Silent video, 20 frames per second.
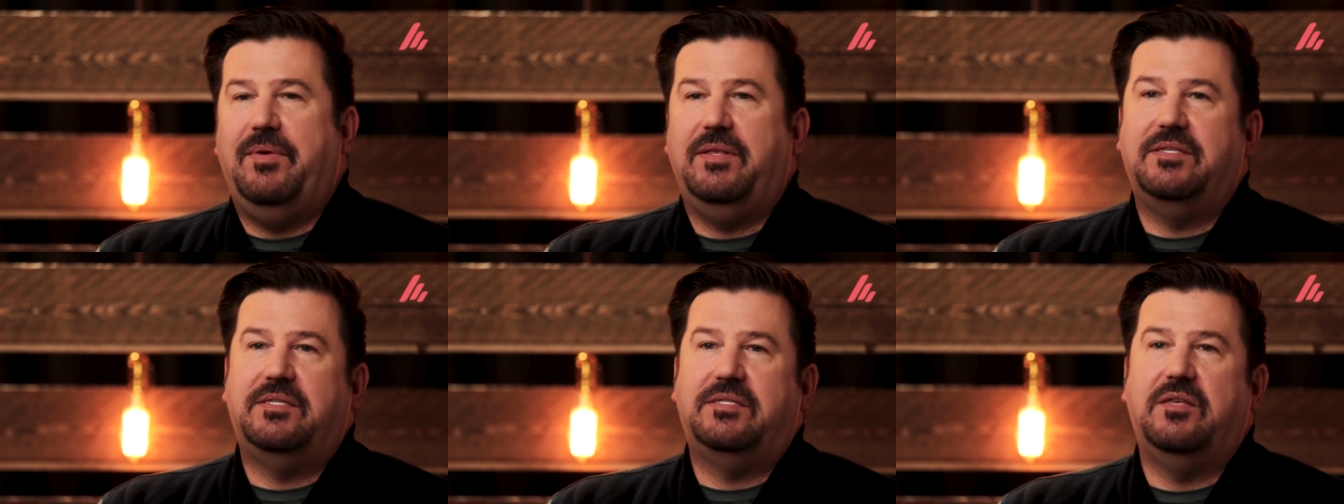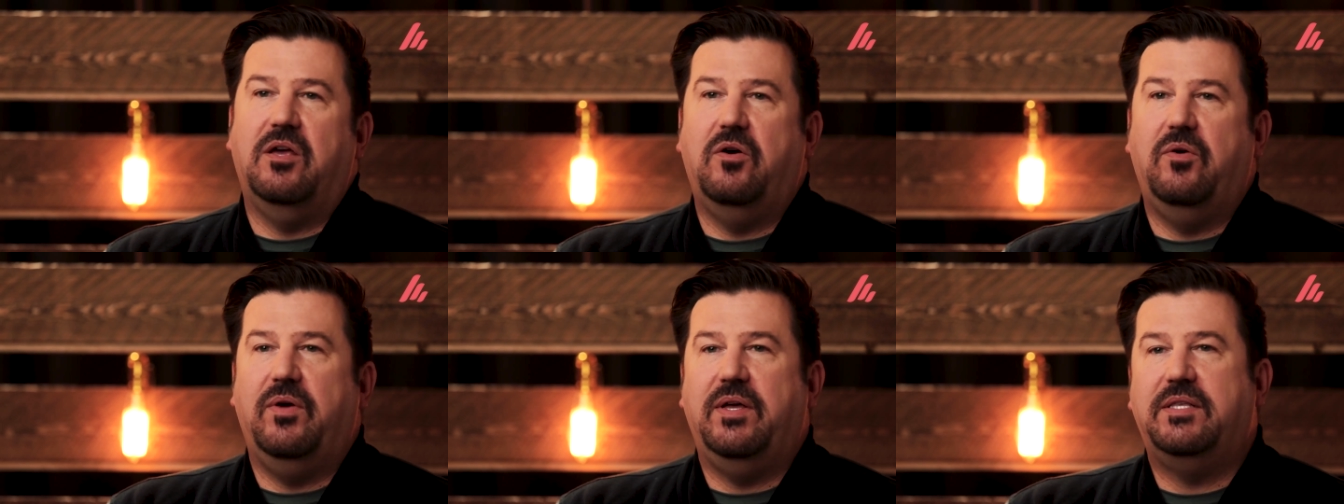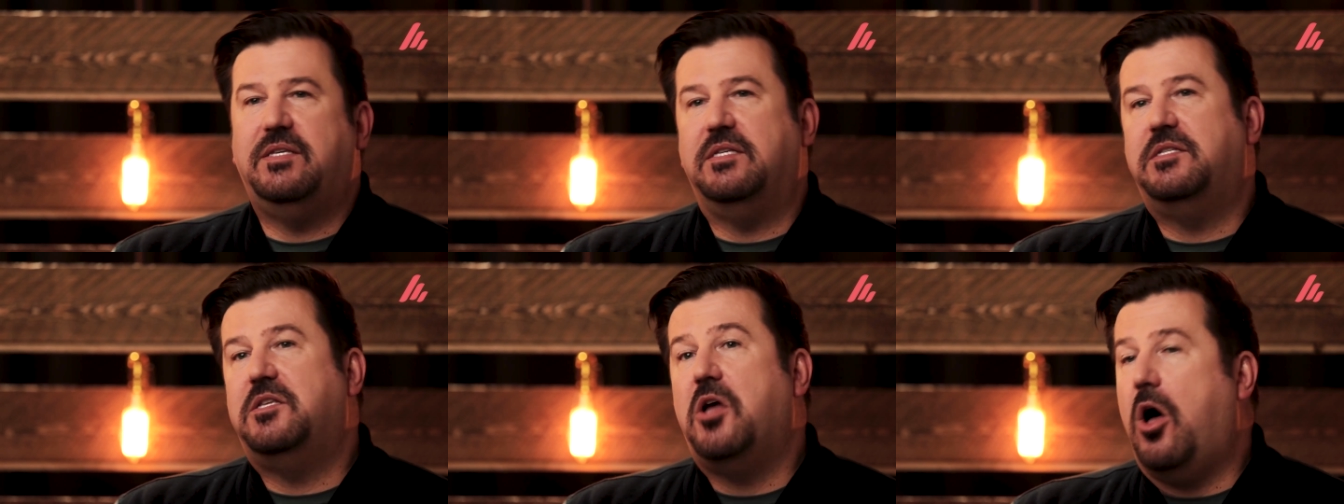And so
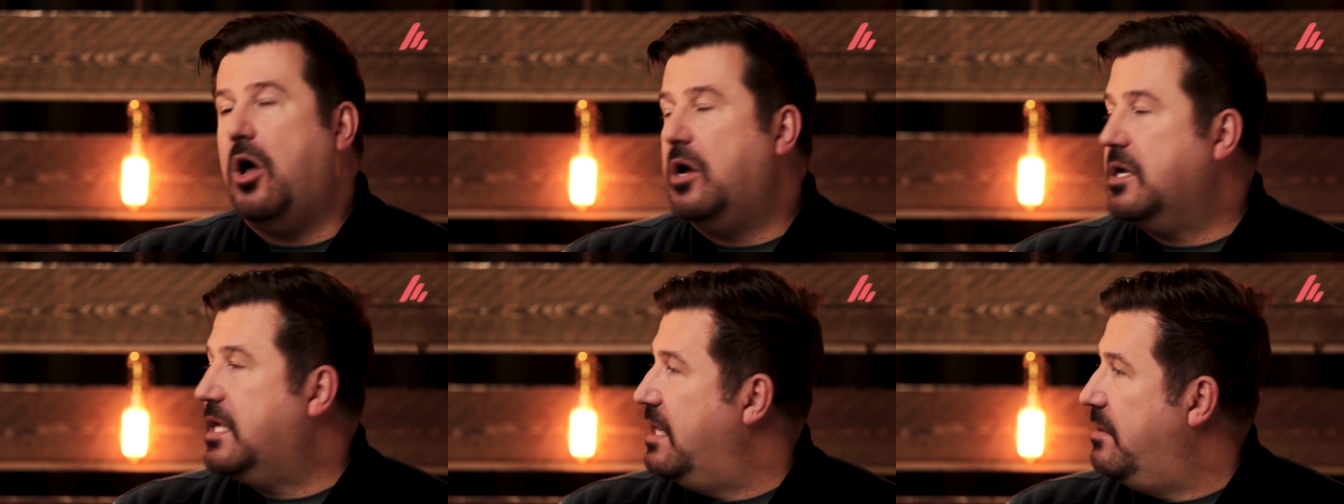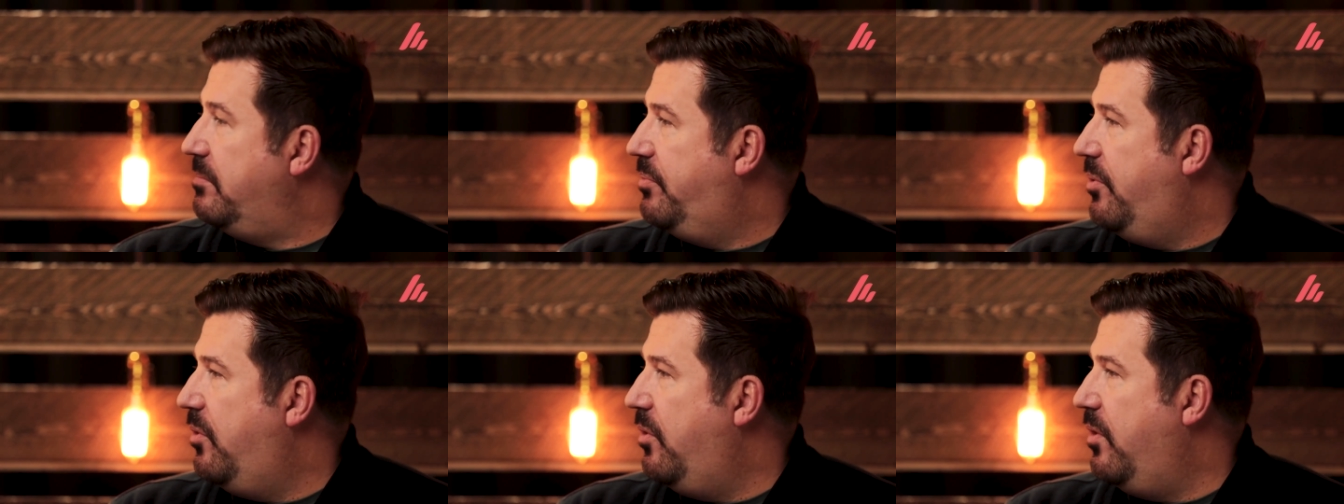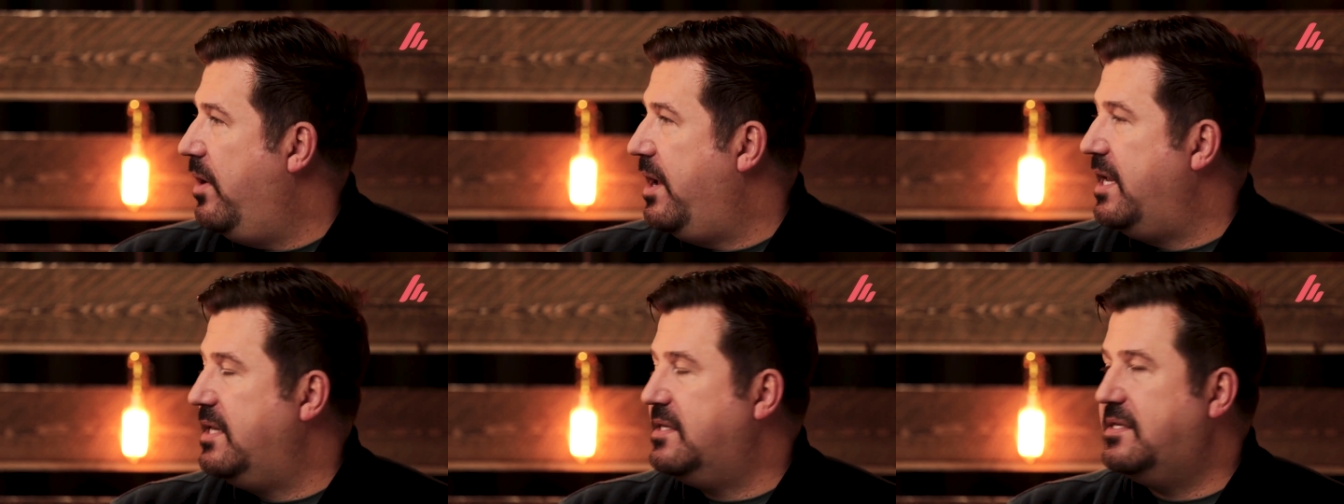it's a talking
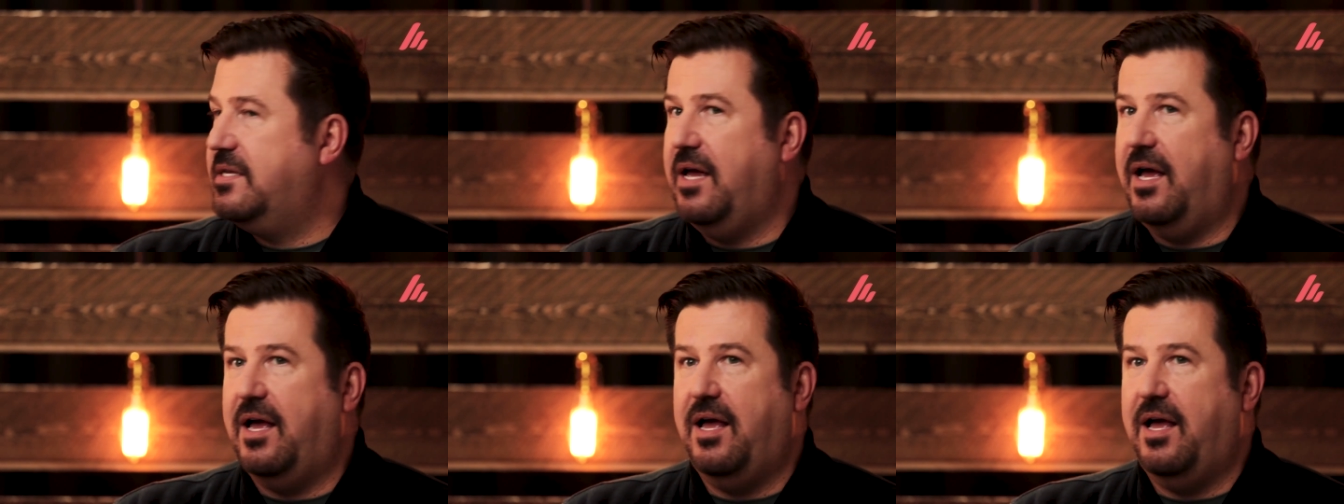point.